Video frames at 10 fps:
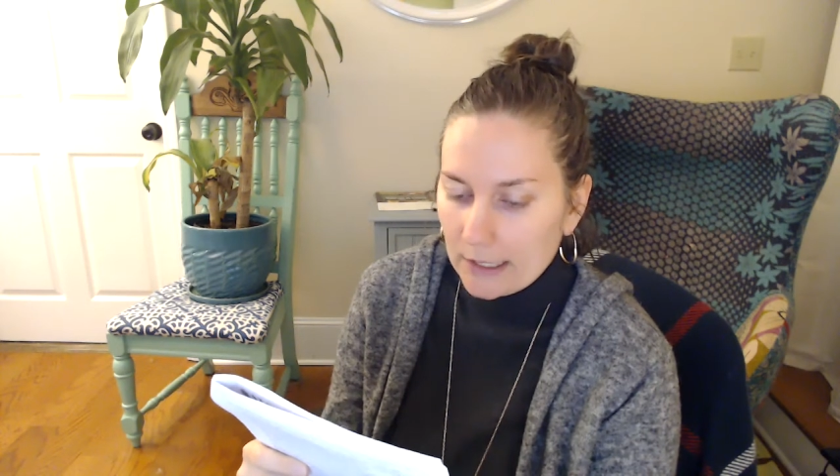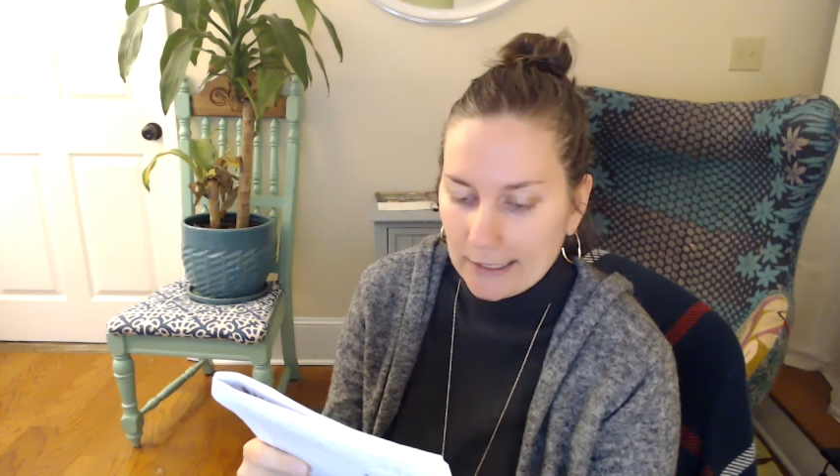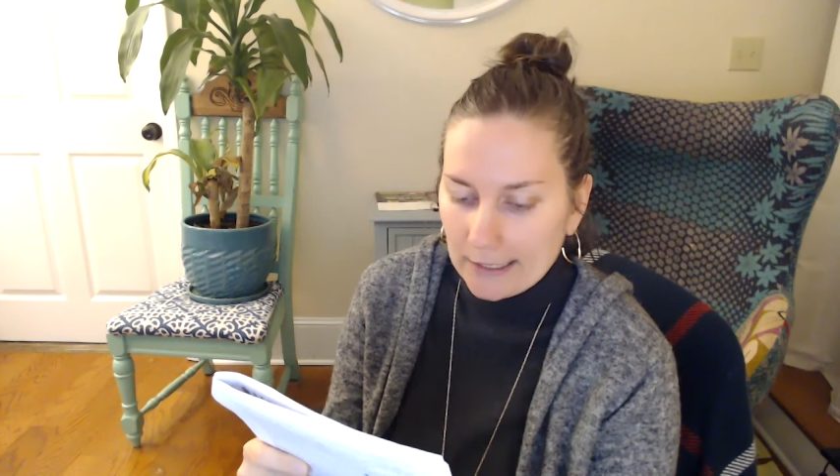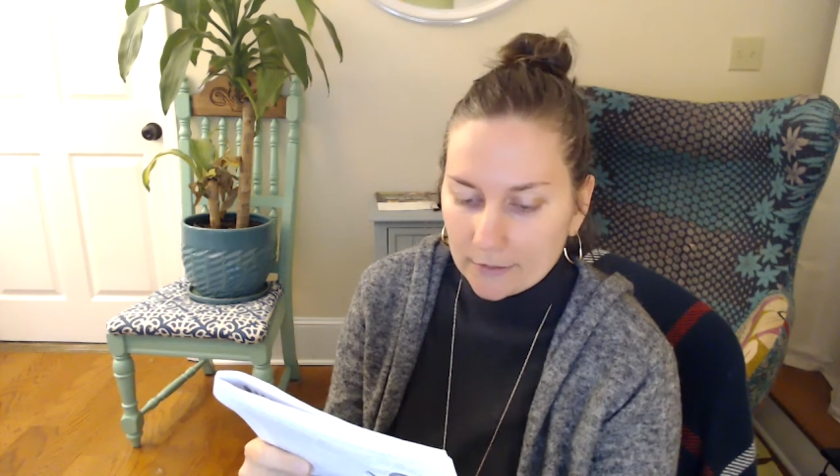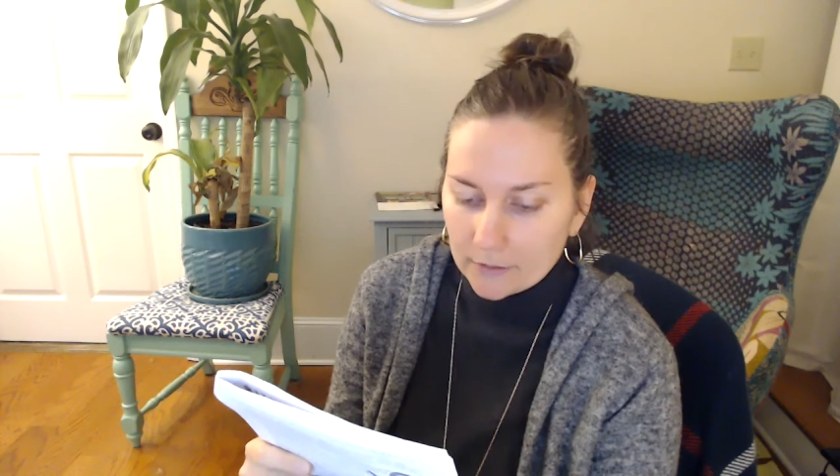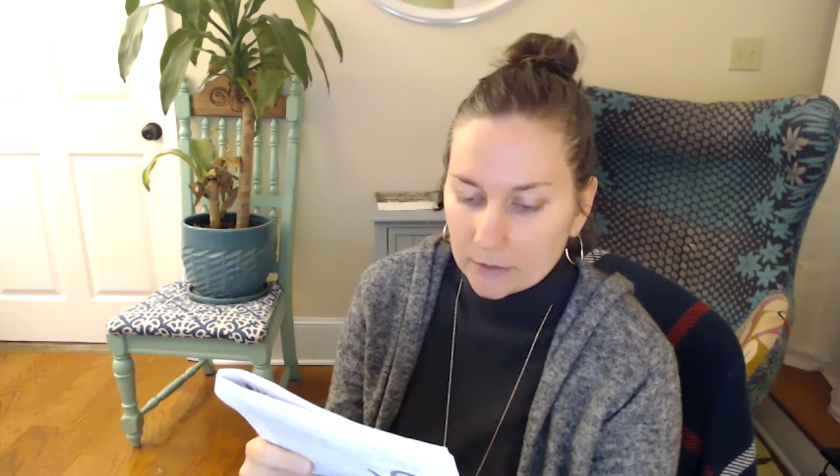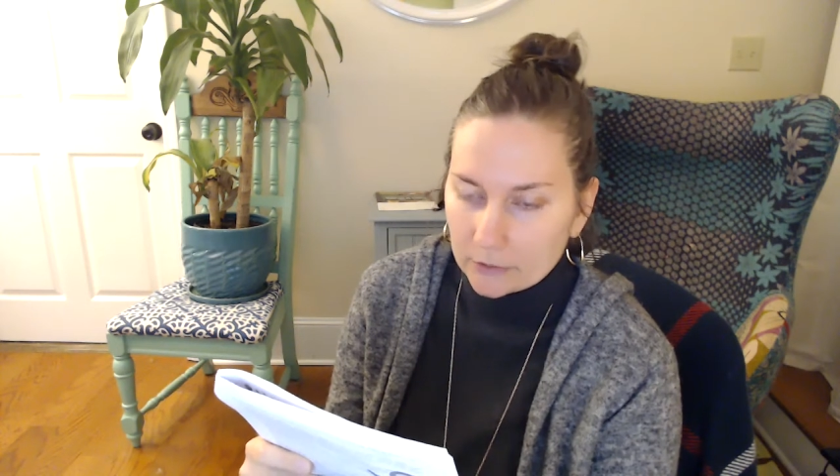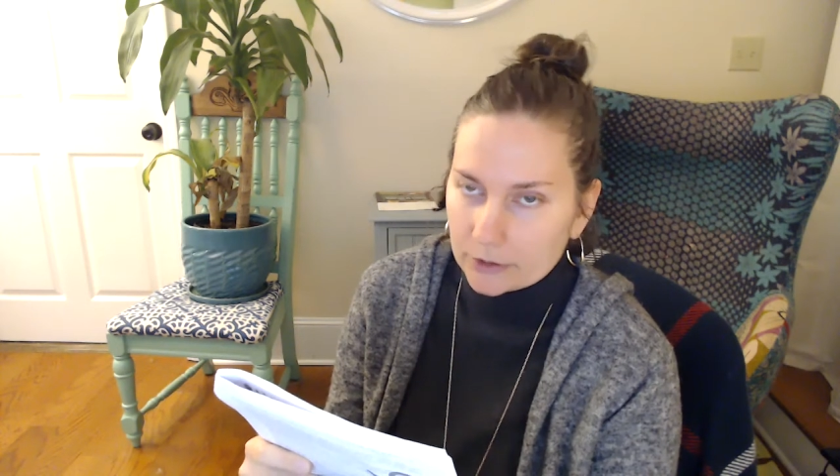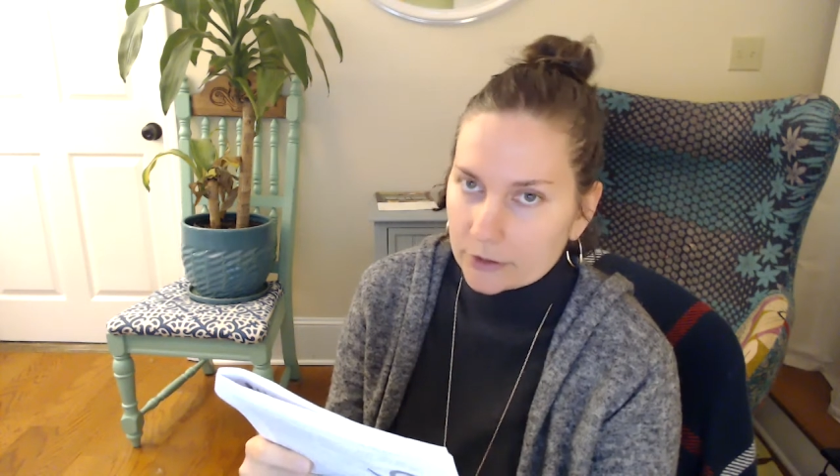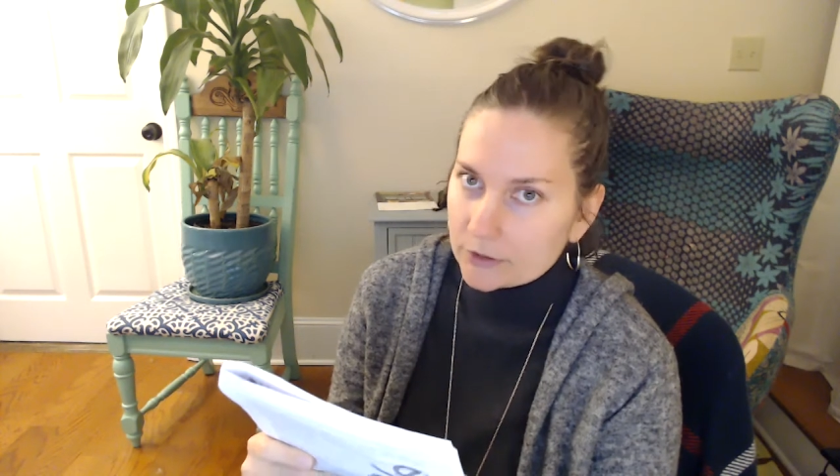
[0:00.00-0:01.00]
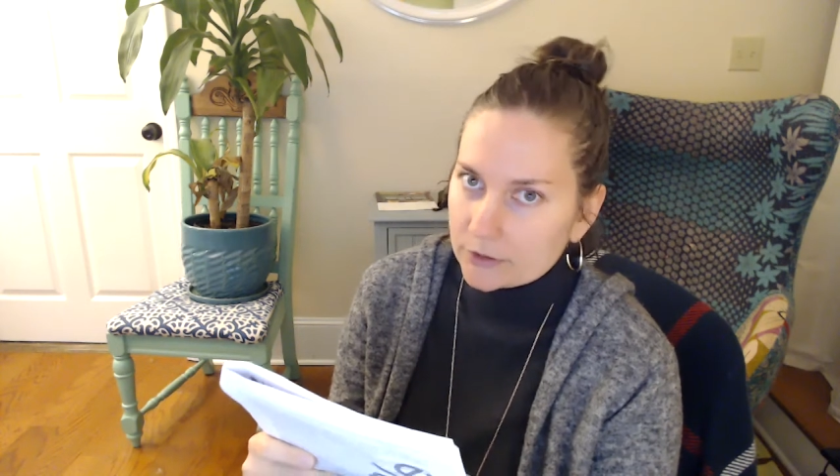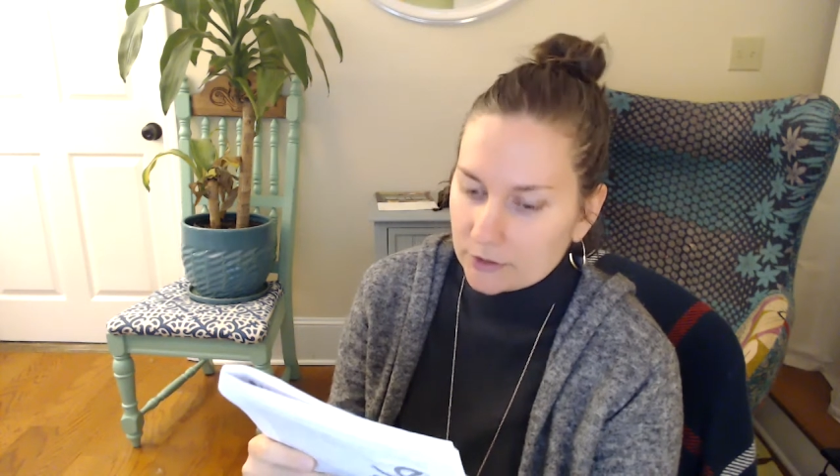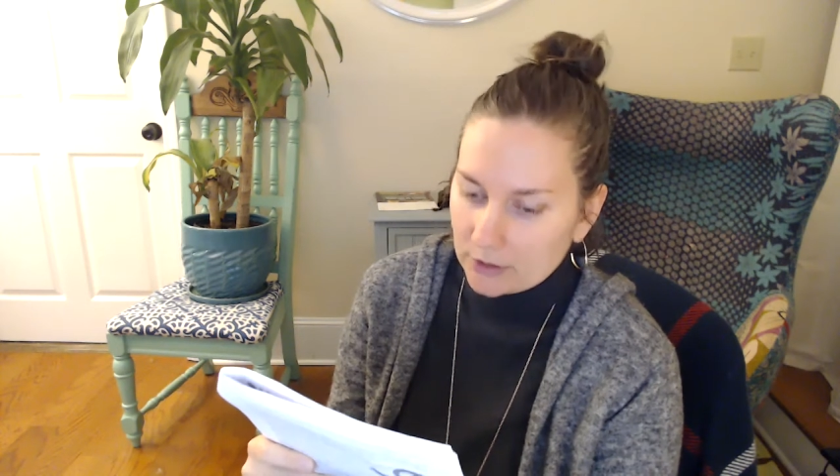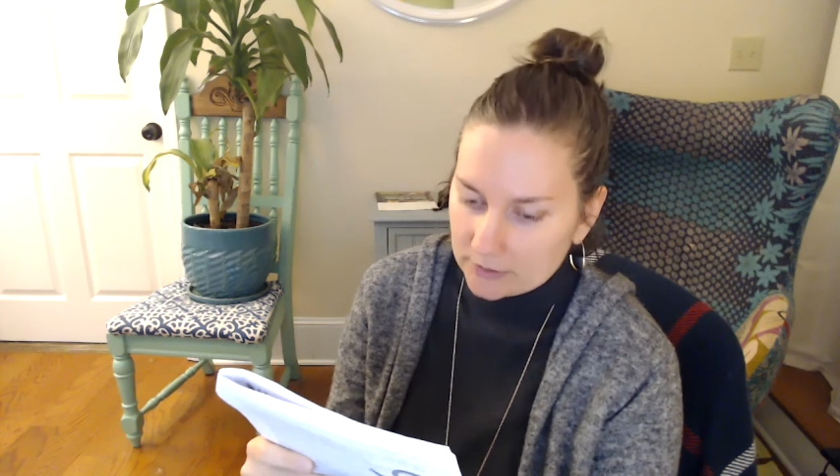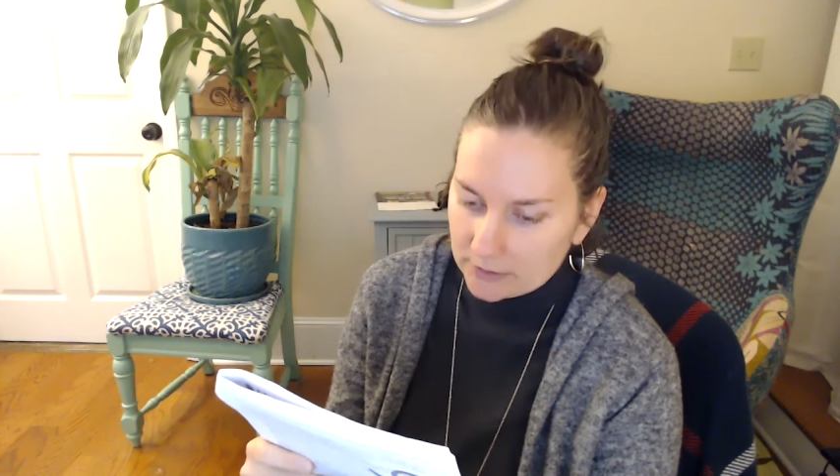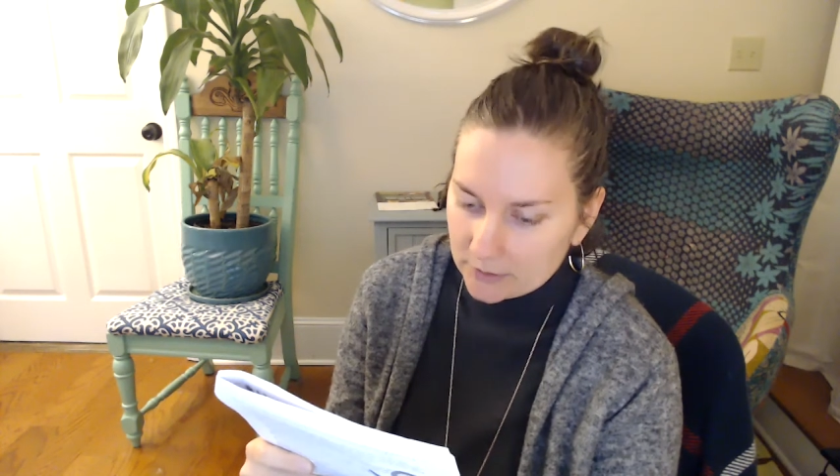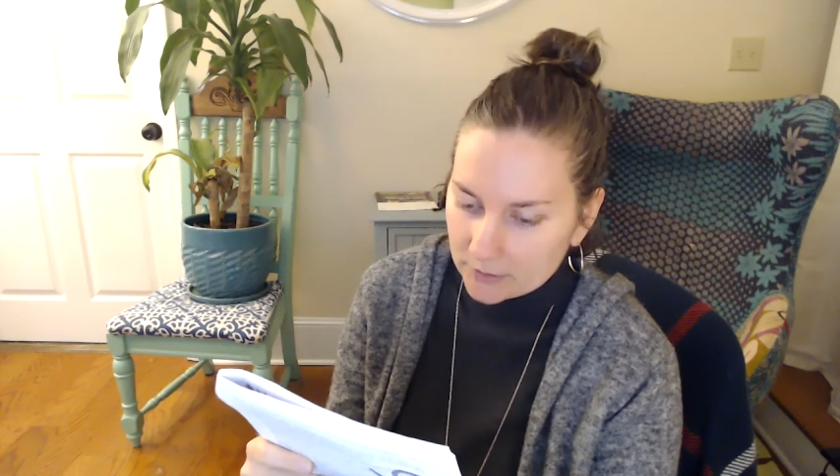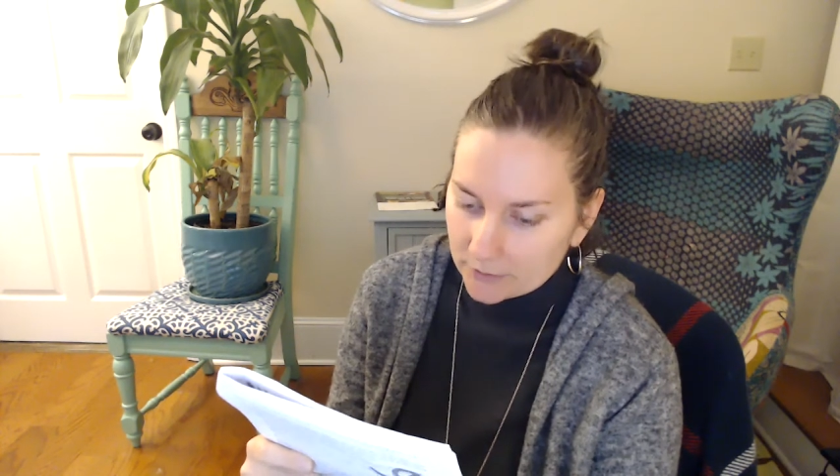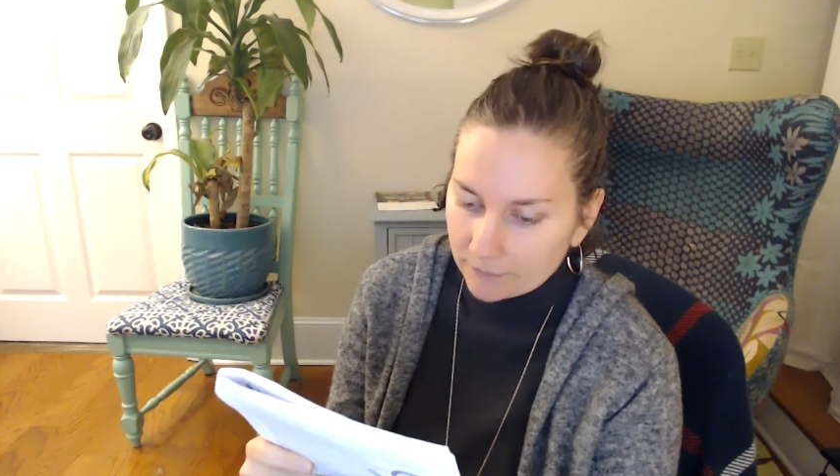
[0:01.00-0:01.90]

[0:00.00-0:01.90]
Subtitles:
and the owner's consultants.